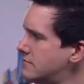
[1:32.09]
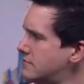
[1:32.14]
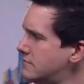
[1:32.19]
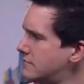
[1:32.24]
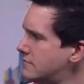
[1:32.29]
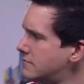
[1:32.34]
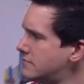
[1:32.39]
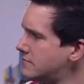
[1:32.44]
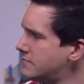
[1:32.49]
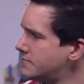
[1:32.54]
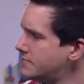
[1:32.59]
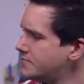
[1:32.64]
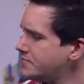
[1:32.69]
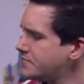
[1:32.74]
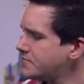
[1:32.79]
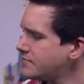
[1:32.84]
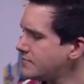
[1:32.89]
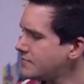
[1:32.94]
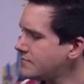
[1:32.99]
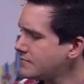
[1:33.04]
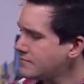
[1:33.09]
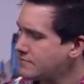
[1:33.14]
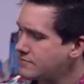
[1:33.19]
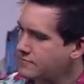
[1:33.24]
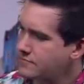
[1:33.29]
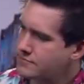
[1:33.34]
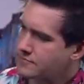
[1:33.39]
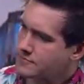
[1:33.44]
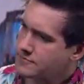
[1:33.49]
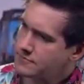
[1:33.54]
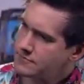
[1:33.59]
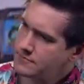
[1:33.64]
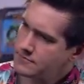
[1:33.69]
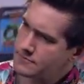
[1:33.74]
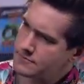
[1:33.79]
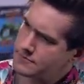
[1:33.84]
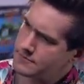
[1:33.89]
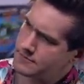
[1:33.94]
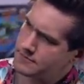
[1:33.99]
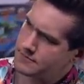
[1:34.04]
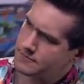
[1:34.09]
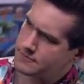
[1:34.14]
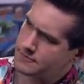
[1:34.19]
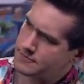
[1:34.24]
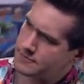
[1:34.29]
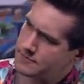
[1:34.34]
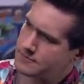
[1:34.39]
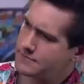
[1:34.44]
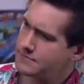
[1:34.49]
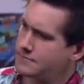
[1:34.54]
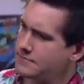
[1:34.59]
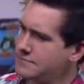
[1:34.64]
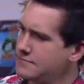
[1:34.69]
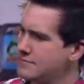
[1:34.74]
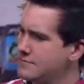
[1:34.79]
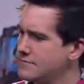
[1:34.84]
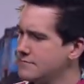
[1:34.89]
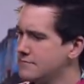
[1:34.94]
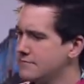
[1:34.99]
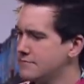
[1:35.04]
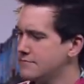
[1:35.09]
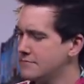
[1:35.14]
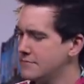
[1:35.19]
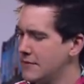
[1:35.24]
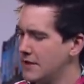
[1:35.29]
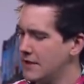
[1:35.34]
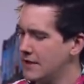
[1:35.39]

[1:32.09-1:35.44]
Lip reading: This person isn't speaking.